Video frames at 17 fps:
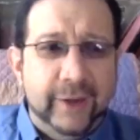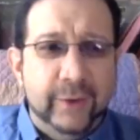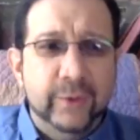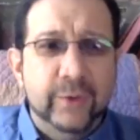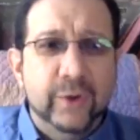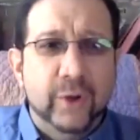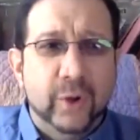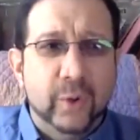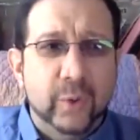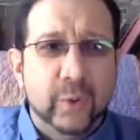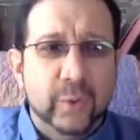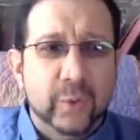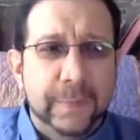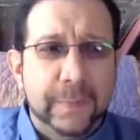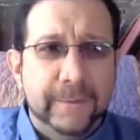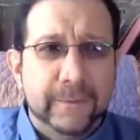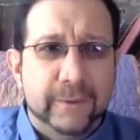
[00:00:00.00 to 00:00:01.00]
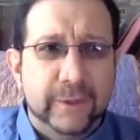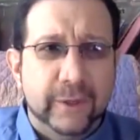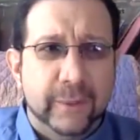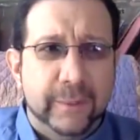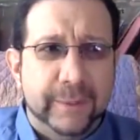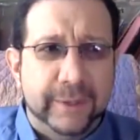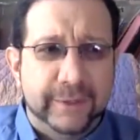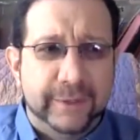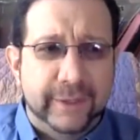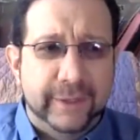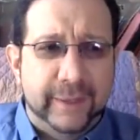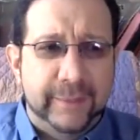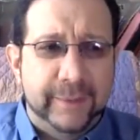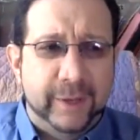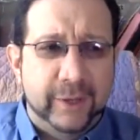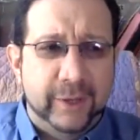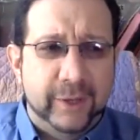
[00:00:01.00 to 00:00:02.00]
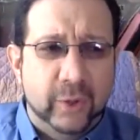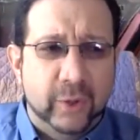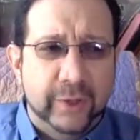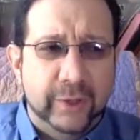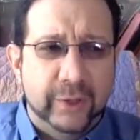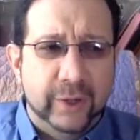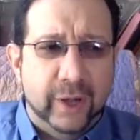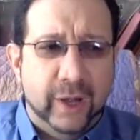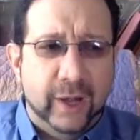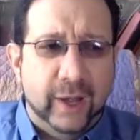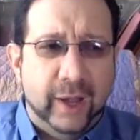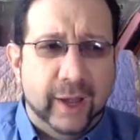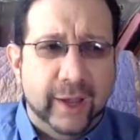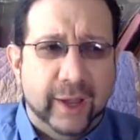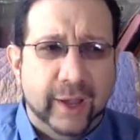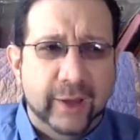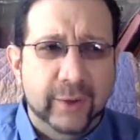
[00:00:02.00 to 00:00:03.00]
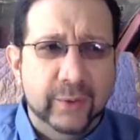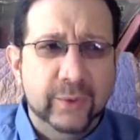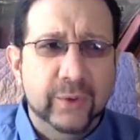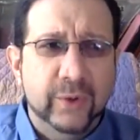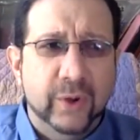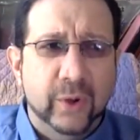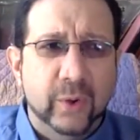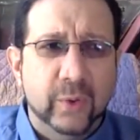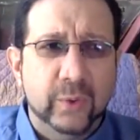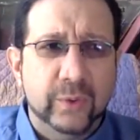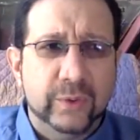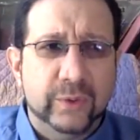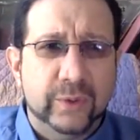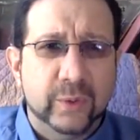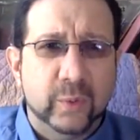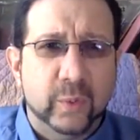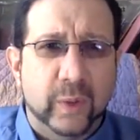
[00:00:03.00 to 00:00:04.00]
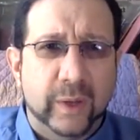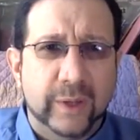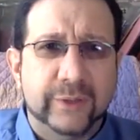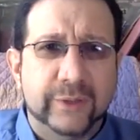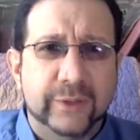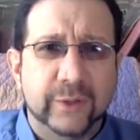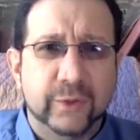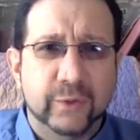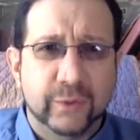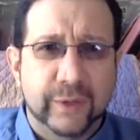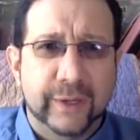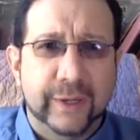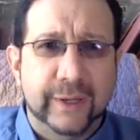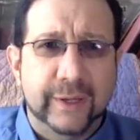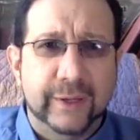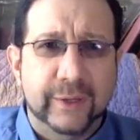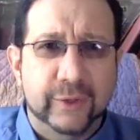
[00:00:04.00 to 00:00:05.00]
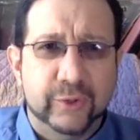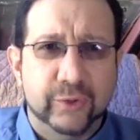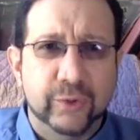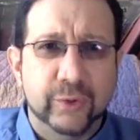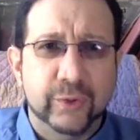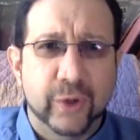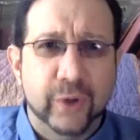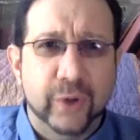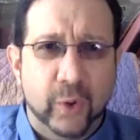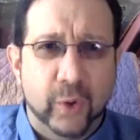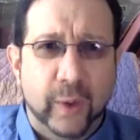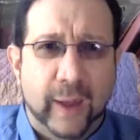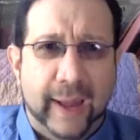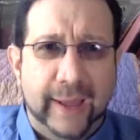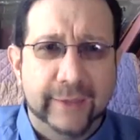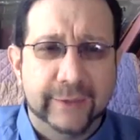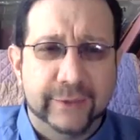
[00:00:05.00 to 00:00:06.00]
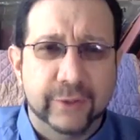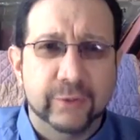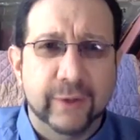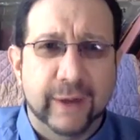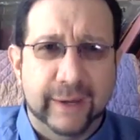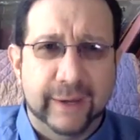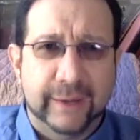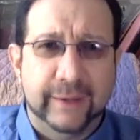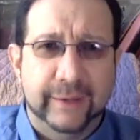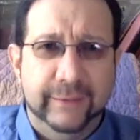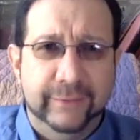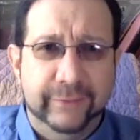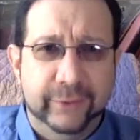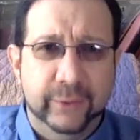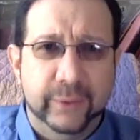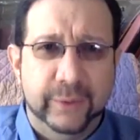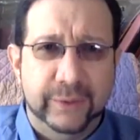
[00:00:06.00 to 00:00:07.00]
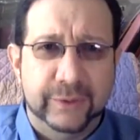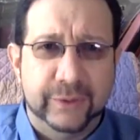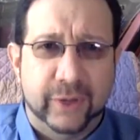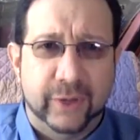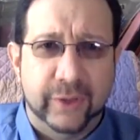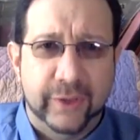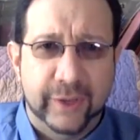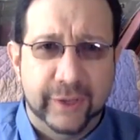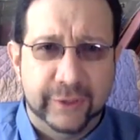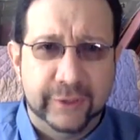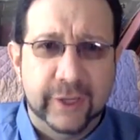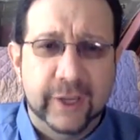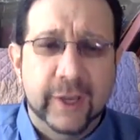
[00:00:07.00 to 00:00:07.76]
don't know, because again, I'm not a lawyer. I don't know to what degree Trudeau has direct influence on this,